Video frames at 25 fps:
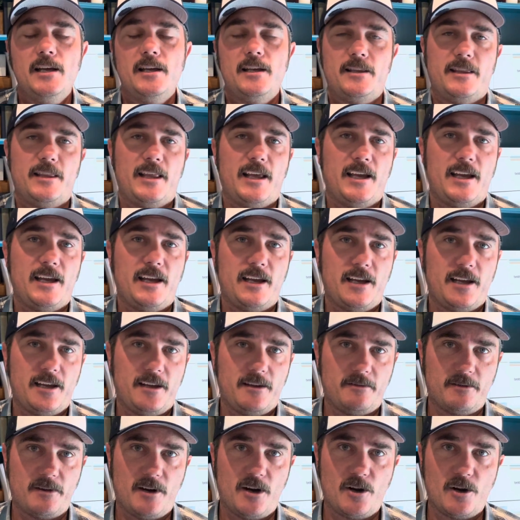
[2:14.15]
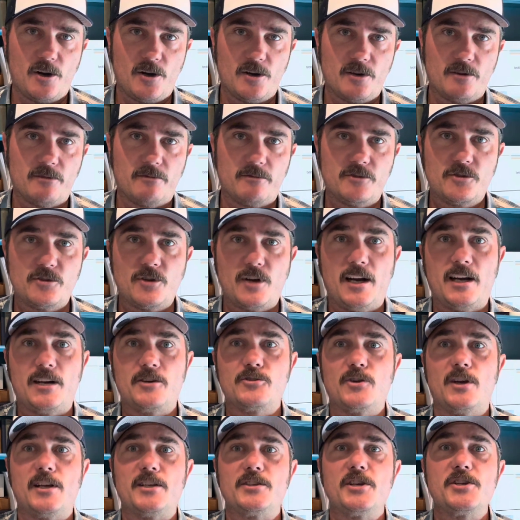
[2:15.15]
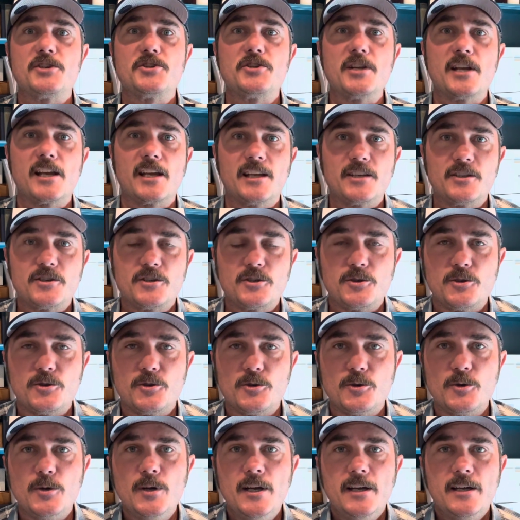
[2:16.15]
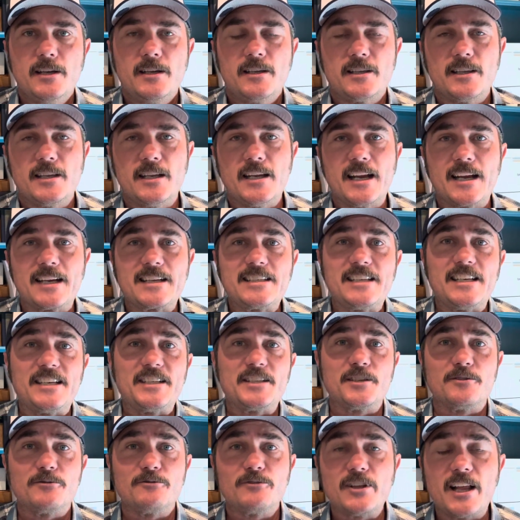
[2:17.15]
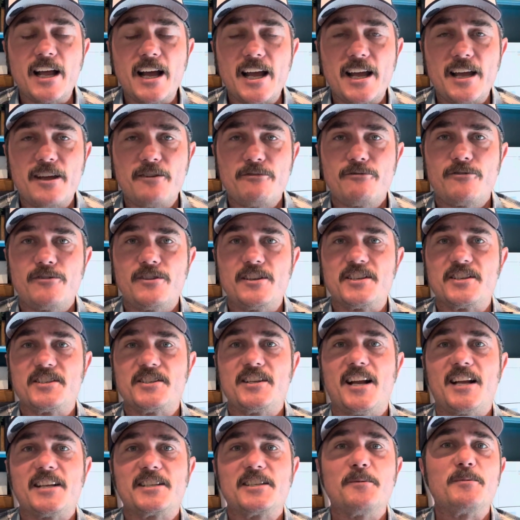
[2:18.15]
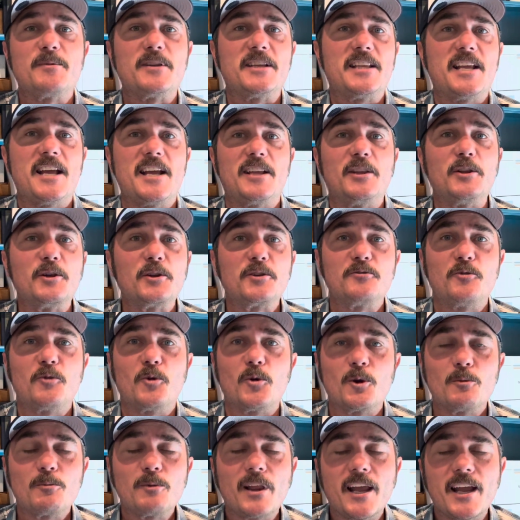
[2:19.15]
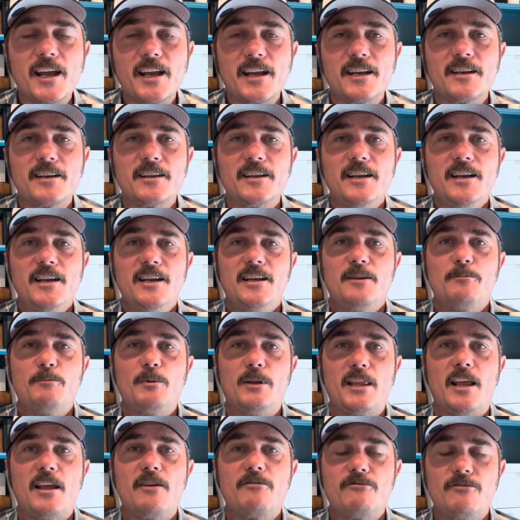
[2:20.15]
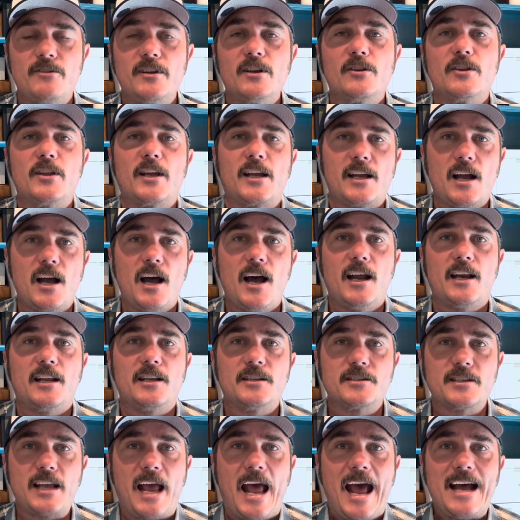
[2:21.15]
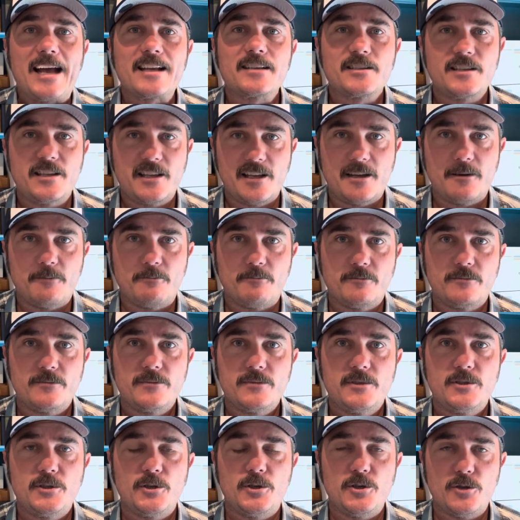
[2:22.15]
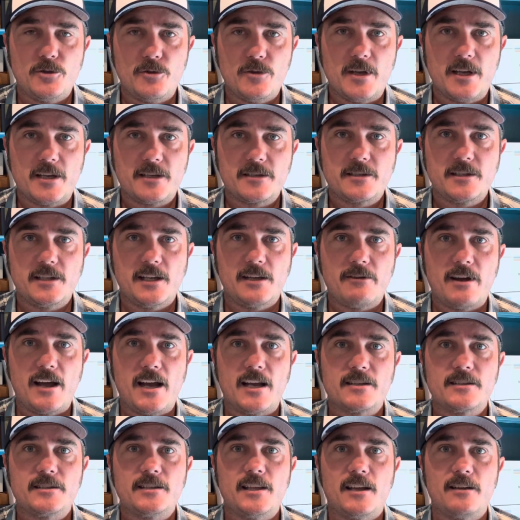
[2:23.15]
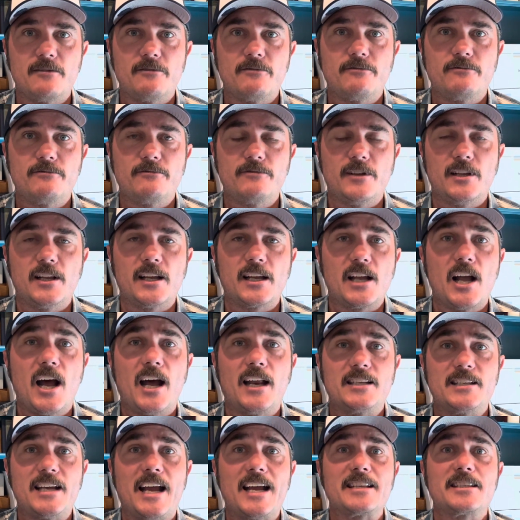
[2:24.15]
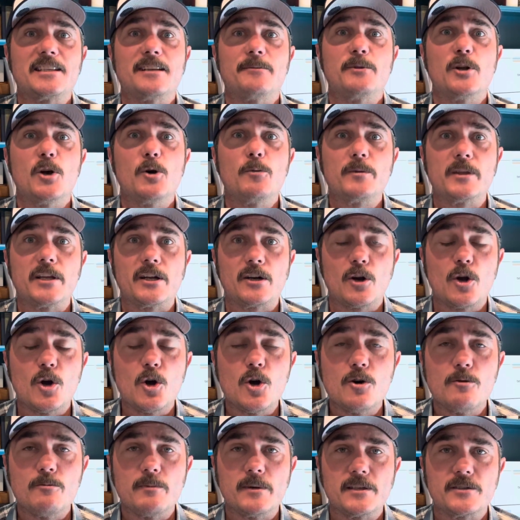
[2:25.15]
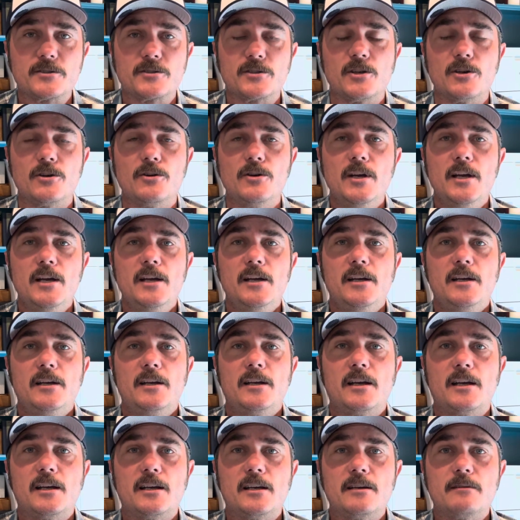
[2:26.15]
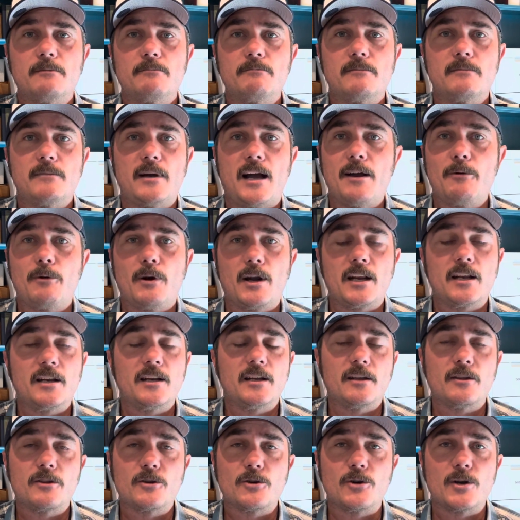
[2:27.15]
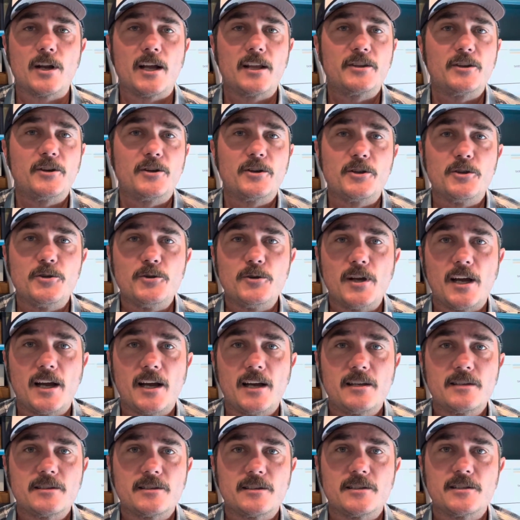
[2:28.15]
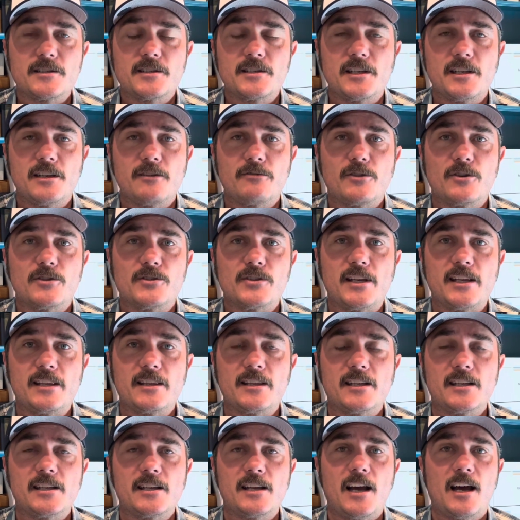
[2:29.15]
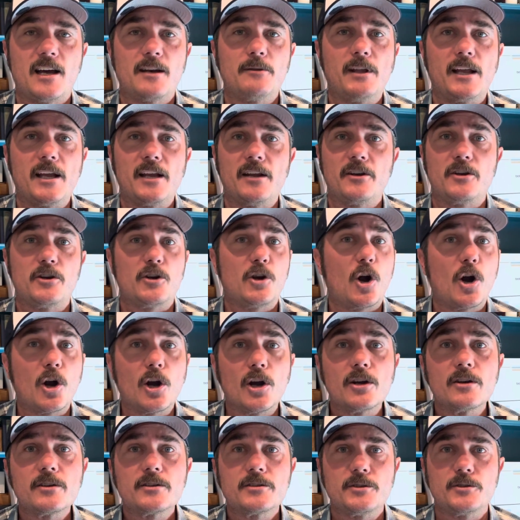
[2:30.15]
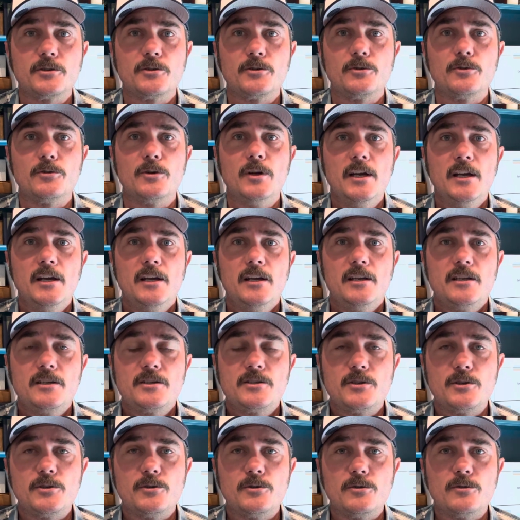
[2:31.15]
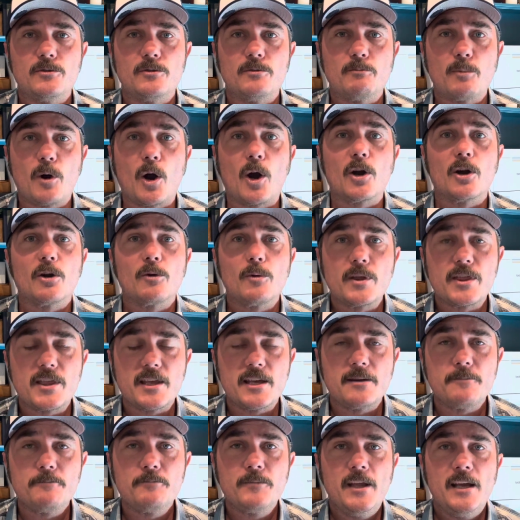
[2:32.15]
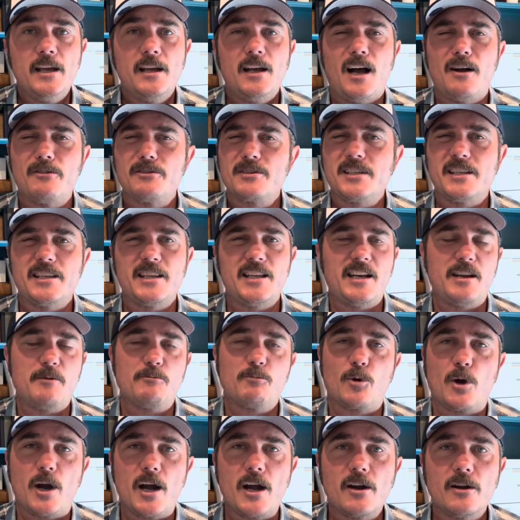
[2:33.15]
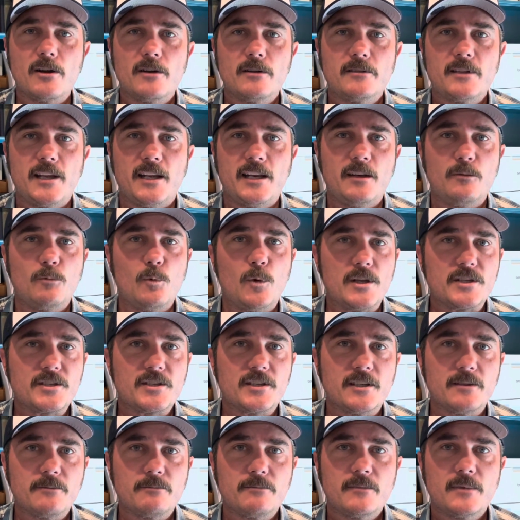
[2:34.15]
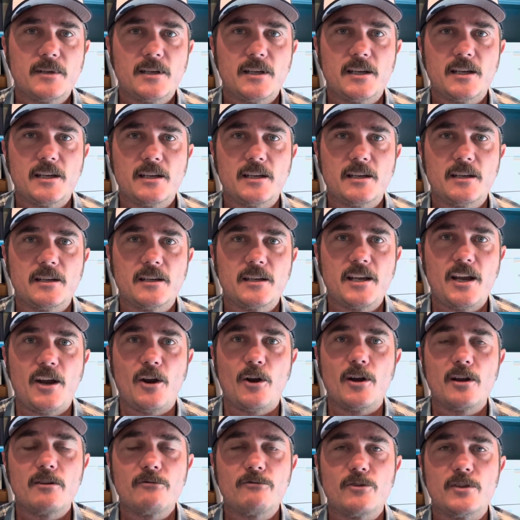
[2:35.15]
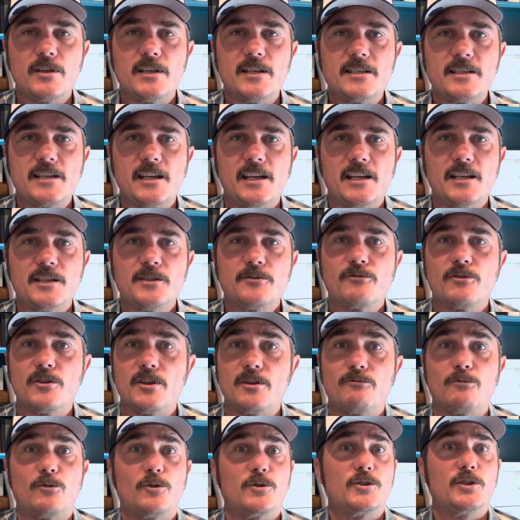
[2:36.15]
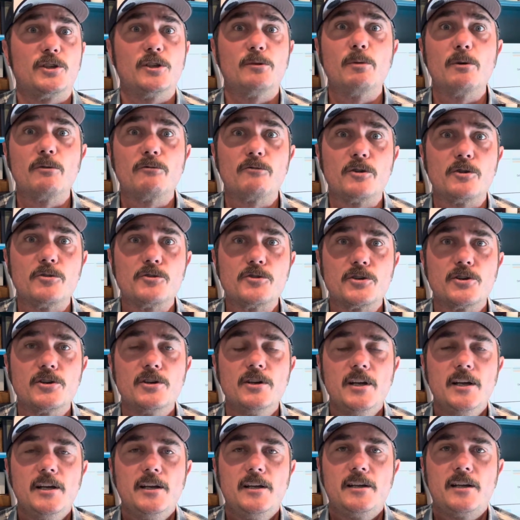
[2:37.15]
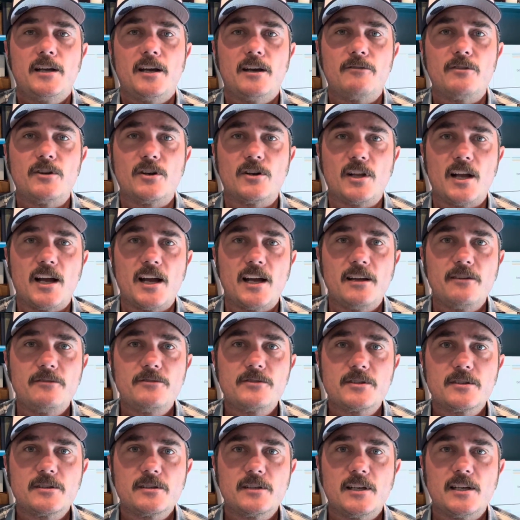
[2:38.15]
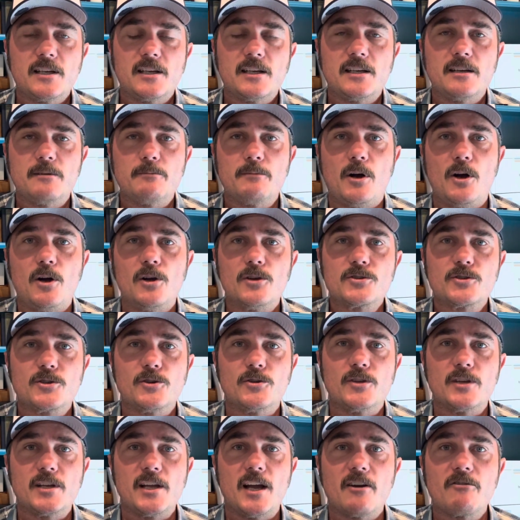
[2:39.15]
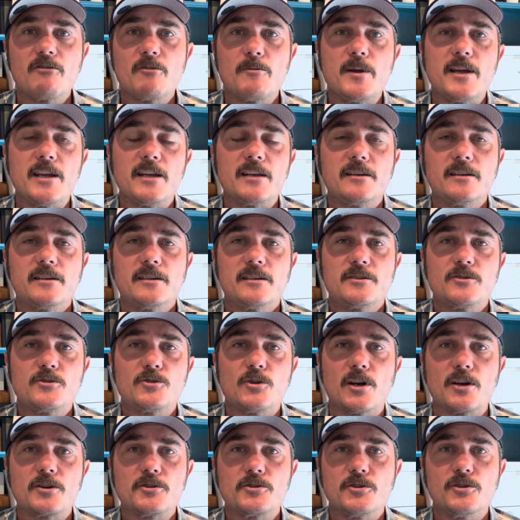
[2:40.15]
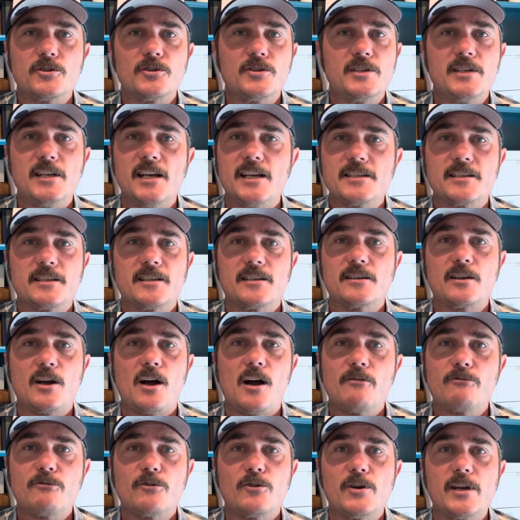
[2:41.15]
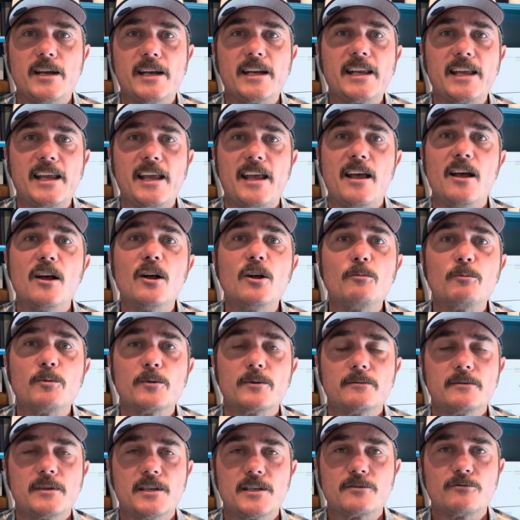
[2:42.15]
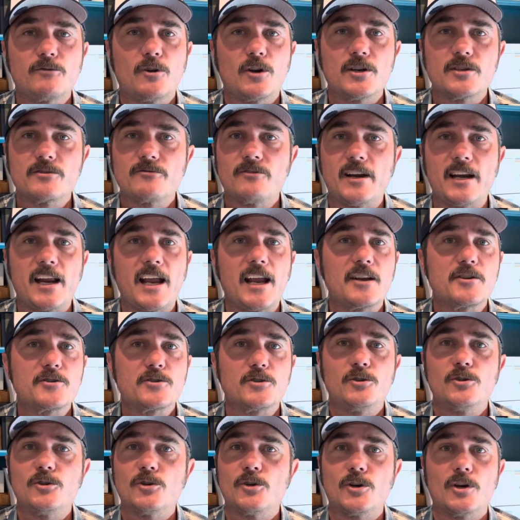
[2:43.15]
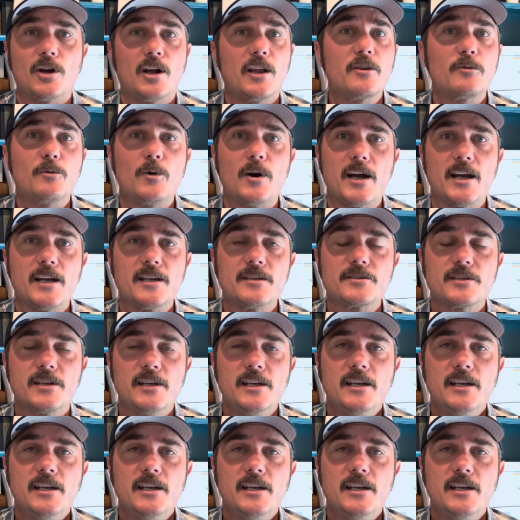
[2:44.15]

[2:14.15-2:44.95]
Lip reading: They are kind of transitioning into the next season of life. This is not something they had looked for or planned, but they feel that God has asked them to do this. They feel like God's asked them to open their home. And so I wanted to throw it out there to you guys and see if there's anything that God laid on your heart to partner with them. Obviously they need prayer, they need wisdom, caring for these kids for the foreseeable future of their lives. Also, the government structure doesn't offer any help as far as financial or otherwise.